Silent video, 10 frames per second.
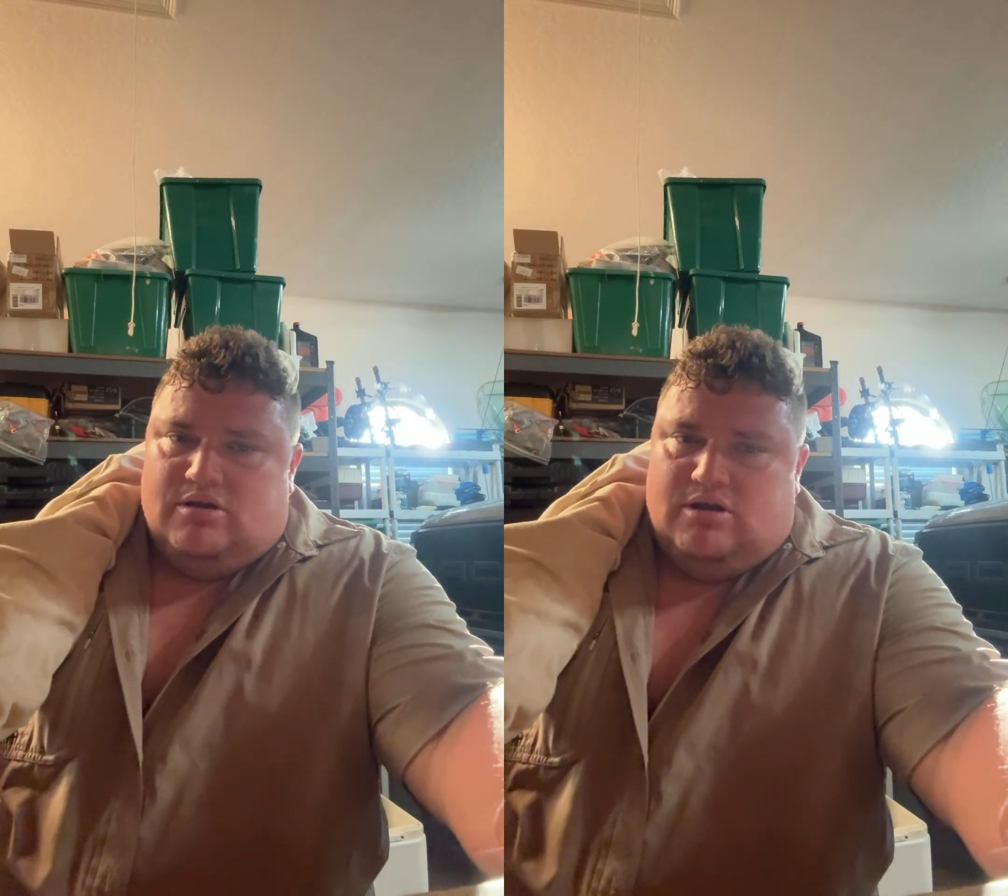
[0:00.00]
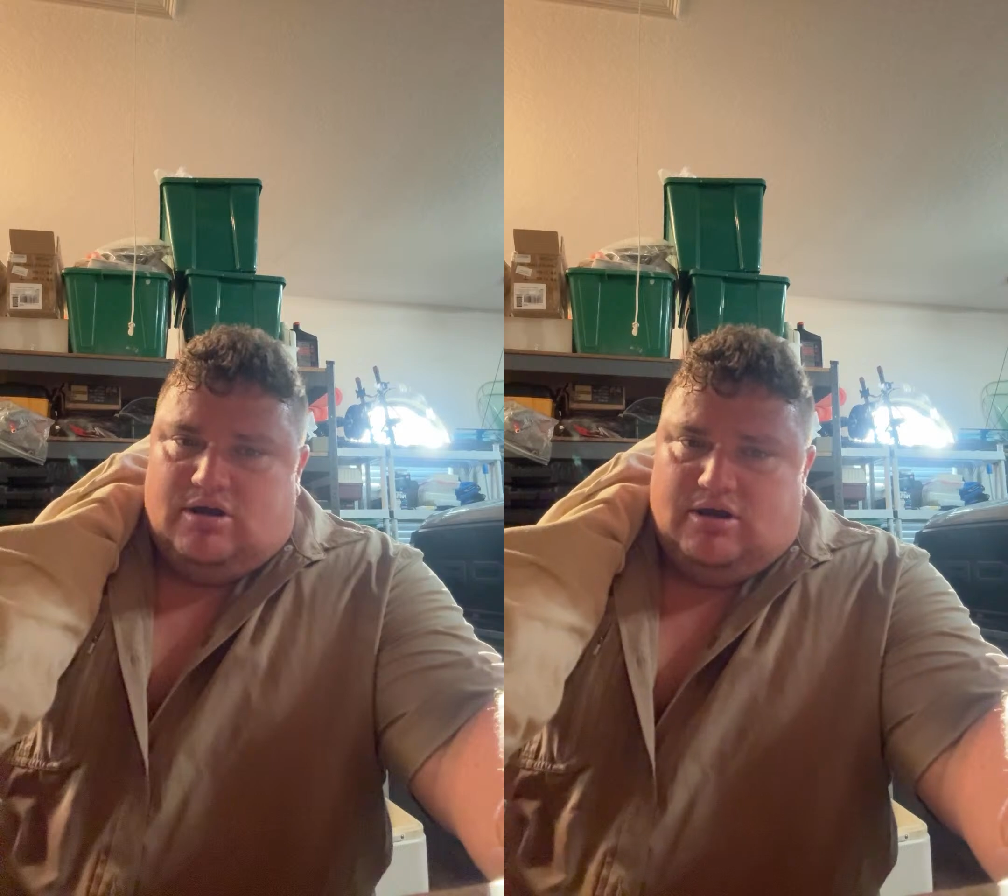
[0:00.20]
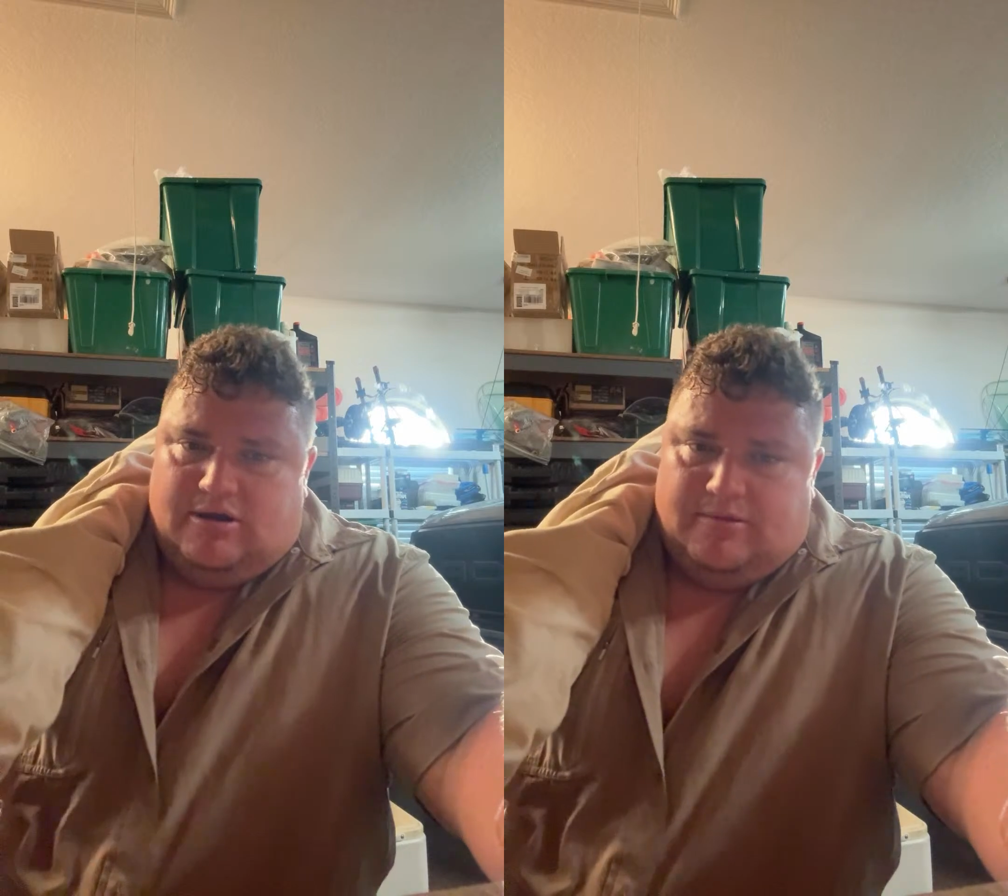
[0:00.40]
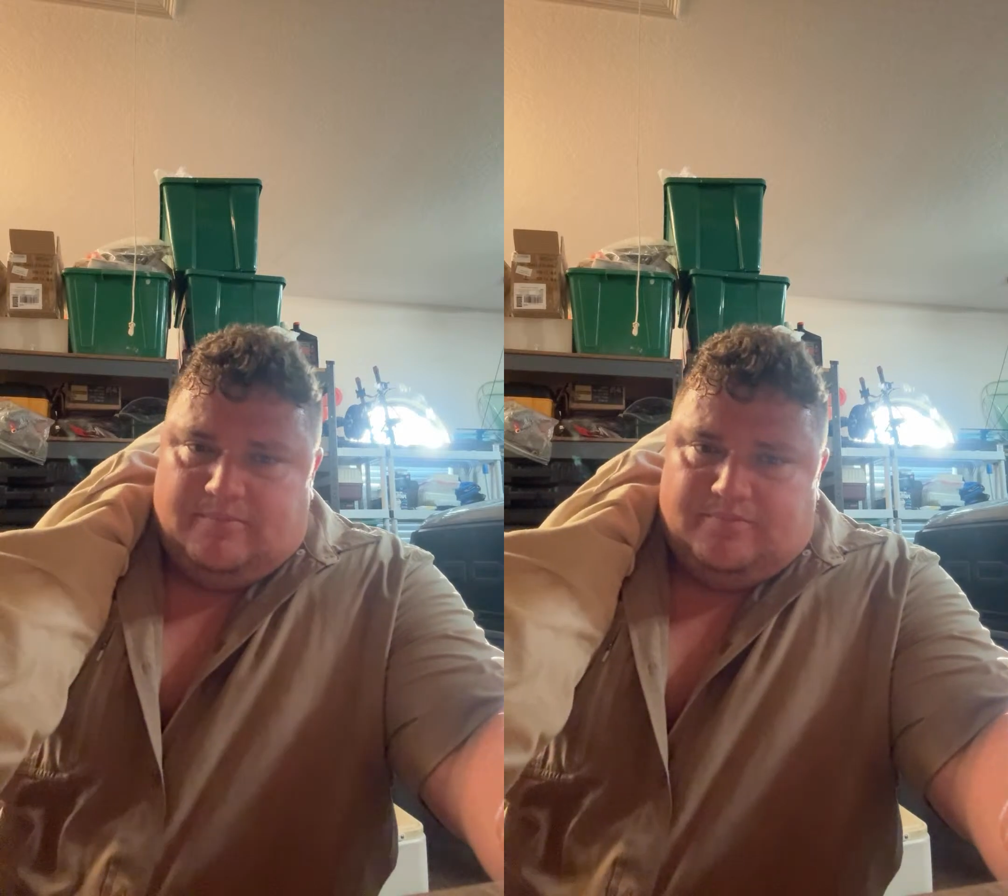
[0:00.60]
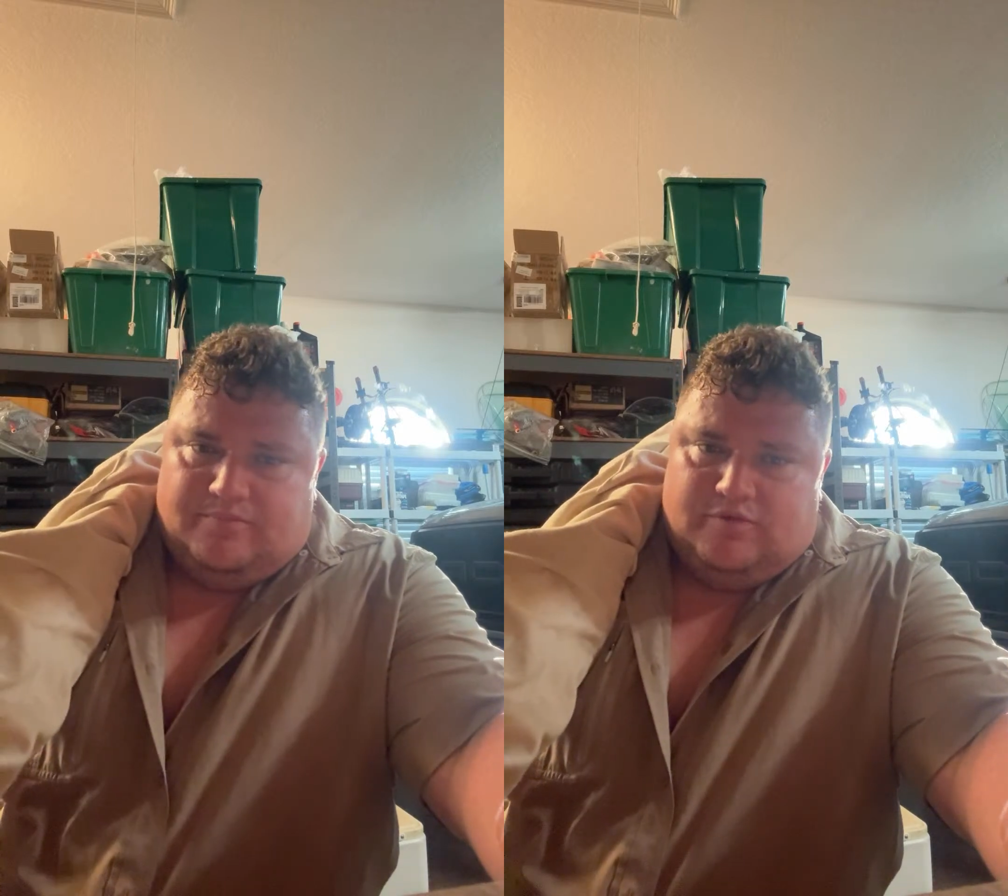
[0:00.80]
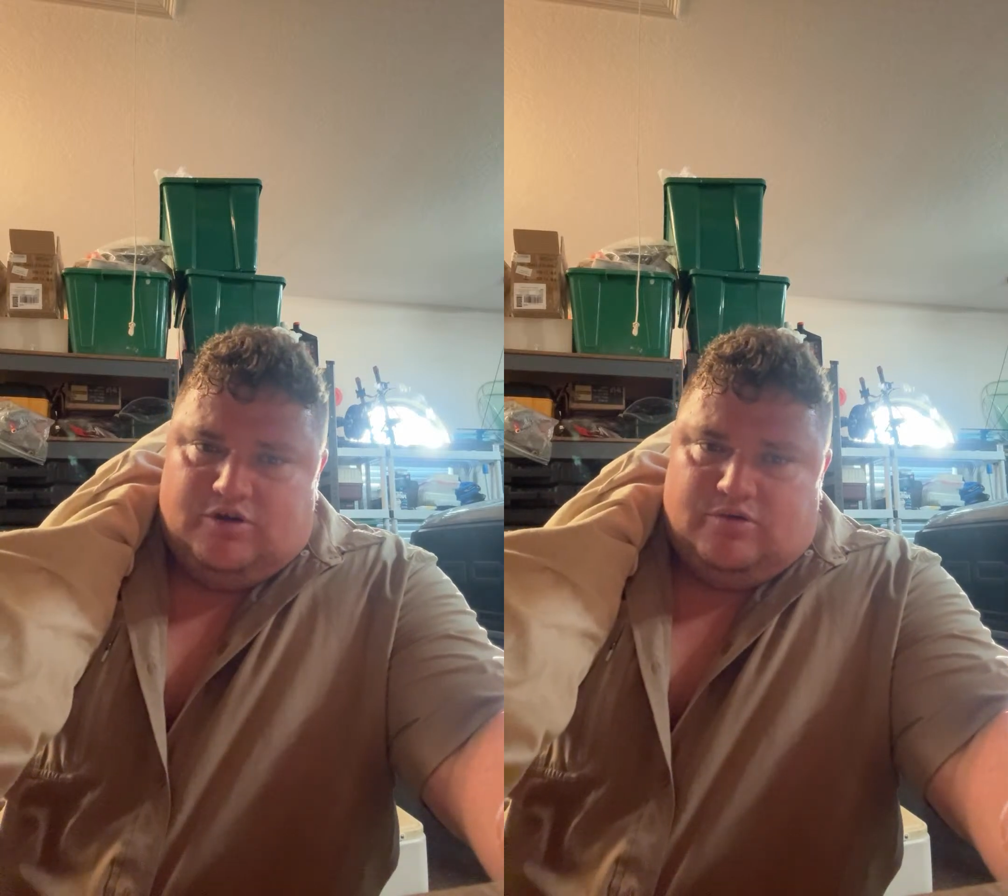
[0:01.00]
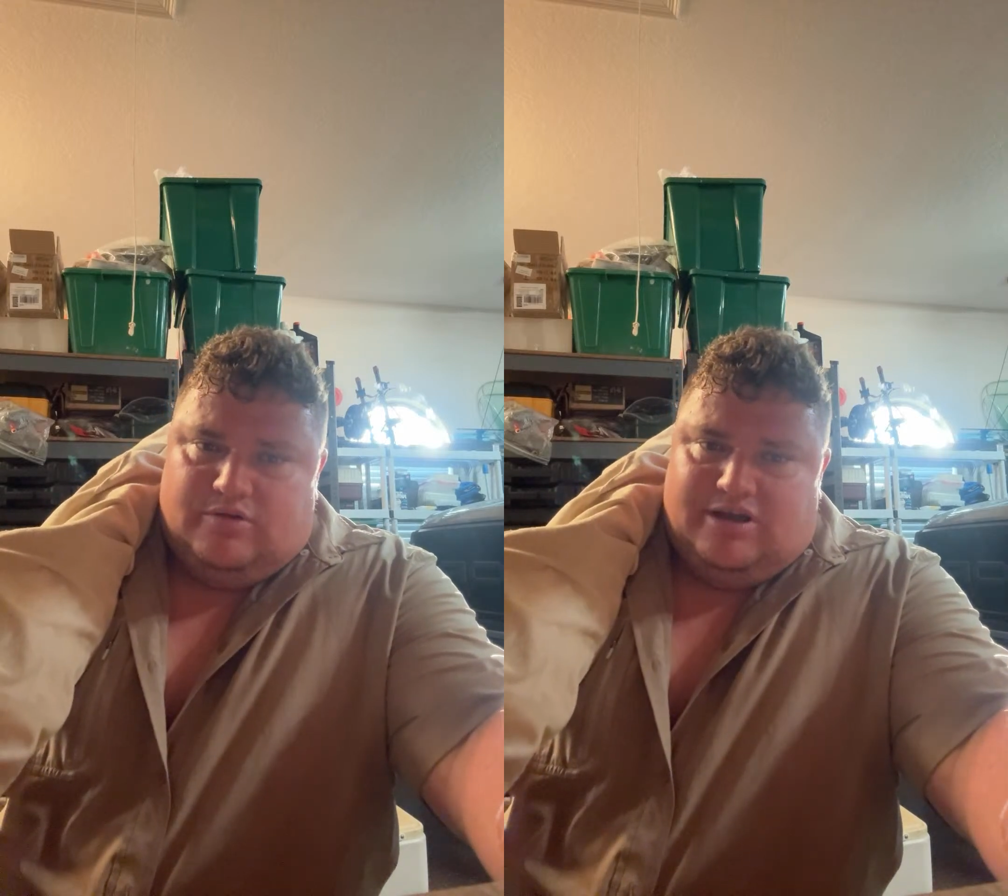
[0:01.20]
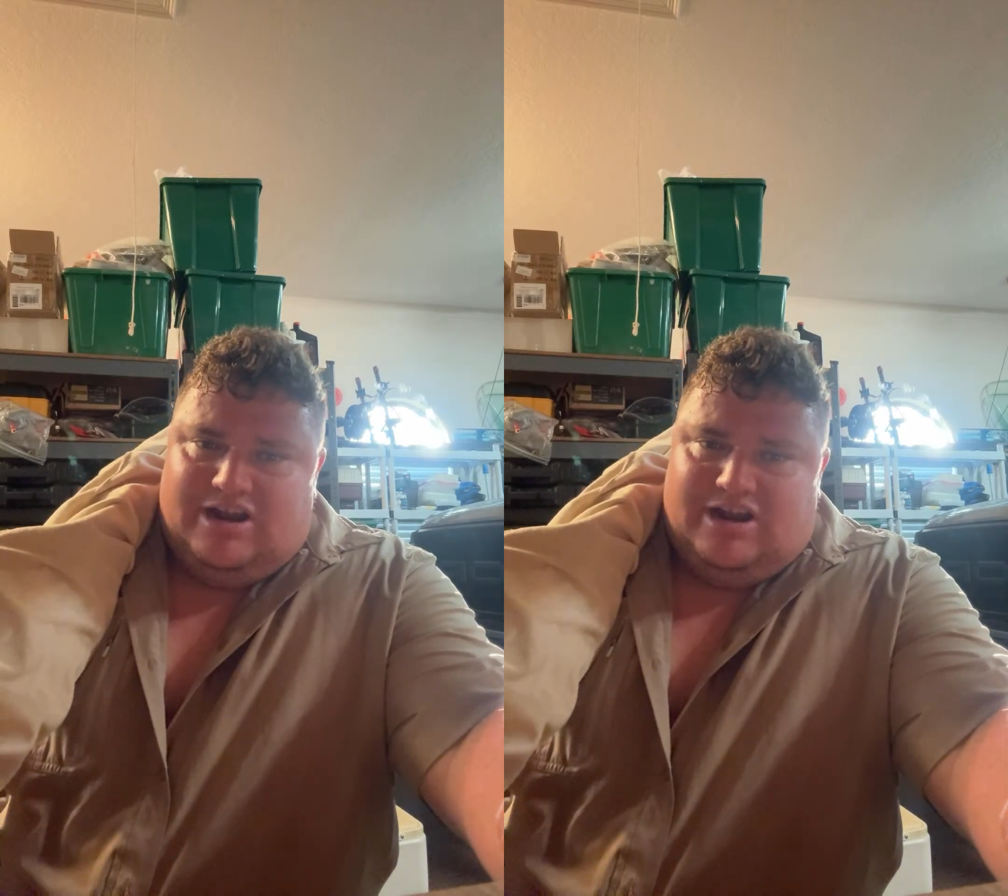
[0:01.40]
hanging